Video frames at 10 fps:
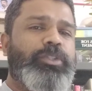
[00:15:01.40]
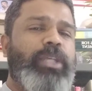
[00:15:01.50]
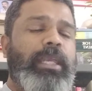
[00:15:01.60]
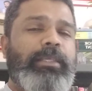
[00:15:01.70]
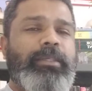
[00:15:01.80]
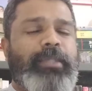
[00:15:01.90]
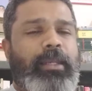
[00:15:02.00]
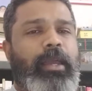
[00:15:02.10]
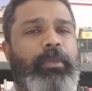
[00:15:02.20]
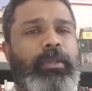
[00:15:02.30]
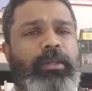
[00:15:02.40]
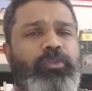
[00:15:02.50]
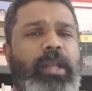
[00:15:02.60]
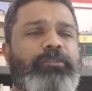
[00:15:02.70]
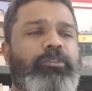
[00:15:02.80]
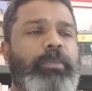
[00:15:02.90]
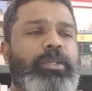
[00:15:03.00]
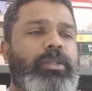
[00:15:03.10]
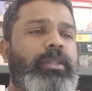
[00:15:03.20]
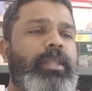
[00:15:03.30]
changes that happened, the
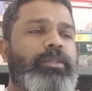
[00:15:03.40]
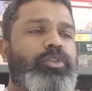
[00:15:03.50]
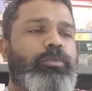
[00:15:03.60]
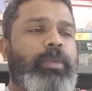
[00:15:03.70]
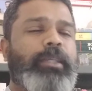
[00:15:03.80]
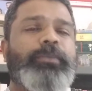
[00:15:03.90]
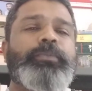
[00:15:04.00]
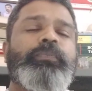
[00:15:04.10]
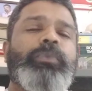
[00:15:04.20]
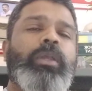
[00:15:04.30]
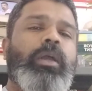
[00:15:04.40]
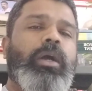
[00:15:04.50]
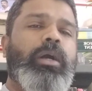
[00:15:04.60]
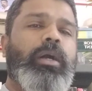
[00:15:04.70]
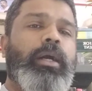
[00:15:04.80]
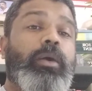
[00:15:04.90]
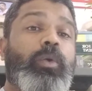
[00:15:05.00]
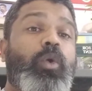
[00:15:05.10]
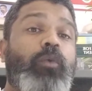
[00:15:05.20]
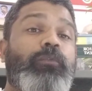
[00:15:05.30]
transformation that took place
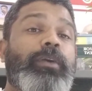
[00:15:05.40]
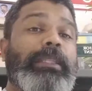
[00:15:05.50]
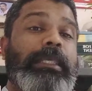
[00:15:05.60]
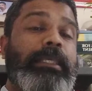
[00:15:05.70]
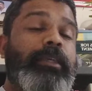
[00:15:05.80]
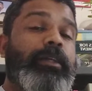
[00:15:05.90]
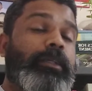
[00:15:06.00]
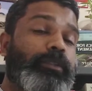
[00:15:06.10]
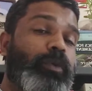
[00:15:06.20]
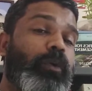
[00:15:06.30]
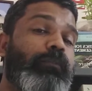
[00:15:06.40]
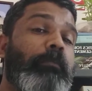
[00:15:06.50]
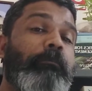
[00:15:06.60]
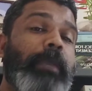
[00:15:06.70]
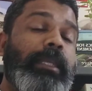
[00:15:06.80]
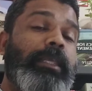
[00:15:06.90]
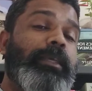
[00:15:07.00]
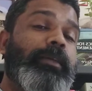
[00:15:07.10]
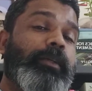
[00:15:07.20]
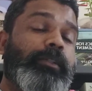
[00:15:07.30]
over the years, over many
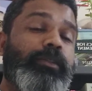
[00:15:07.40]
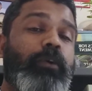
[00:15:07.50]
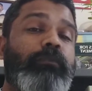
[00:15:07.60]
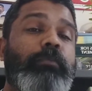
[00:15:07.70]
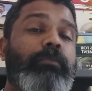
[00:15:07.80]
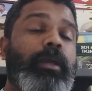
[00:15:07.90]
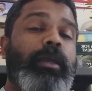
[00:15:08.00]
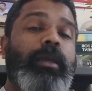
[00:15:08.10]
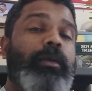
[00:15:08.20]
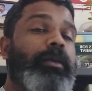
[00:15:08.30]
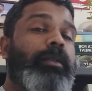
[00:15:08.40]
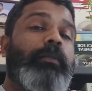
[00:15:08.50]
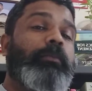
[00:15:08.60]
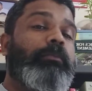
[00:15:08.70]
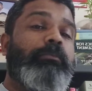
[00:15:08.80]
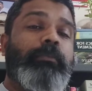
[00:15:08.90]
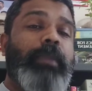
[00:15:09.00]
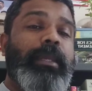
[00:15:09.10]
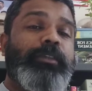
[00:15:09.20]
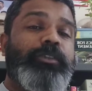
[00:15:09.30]
years, over
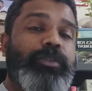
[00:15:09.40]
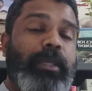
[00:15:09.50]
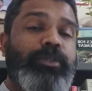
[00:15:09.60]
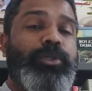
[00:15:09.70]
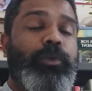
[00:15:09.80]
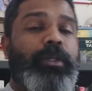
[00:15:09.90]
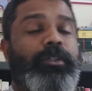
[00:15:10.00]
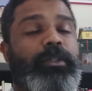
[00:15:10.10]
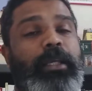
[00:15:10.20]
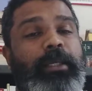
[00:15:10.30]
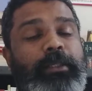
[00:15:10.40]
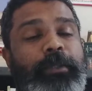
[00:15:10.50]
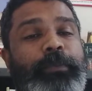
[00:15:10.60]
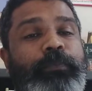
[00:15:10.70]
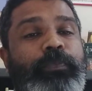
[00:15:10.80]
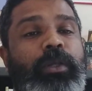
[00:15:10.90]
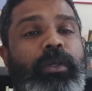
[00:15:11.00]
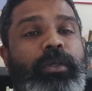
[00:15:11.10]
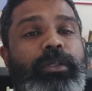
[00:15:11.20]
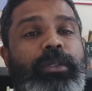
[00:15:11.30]
many centuries later.
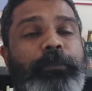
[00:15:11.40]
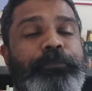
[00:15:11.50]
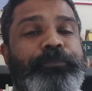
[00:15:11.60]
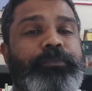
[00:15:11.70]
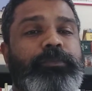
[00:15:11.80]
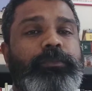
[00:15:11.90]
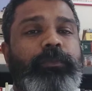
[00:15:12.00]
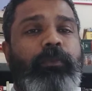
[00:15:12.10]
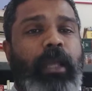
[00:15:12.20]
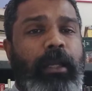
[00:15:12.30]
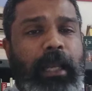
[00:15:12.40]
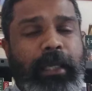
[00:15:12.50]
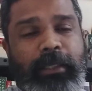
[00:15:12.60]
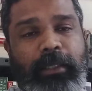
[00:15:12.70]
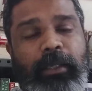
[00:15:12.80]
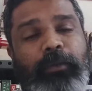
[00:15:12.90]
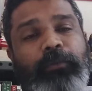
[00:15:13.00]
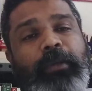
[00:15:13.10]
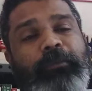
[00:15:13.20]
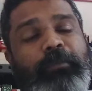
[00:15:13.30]
So, like
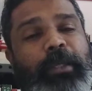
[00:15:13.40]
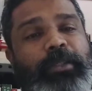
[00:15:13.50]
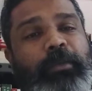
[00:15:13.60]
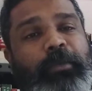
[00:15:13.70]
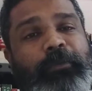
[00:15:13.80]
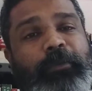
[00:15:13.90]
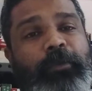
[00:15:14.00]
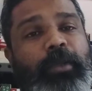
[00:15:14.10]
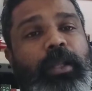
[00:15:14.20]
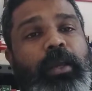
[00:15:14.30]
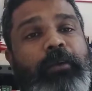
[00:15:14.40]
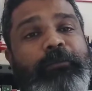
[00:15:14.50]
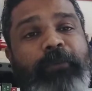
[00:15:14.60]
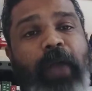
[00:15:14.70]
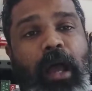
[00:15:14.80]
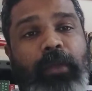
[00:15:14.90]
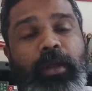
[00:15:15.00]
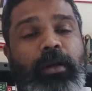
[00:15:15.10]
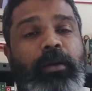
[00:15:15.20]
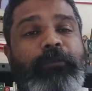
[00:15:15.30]
we have mentioned before,
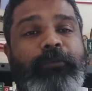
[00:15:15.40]
father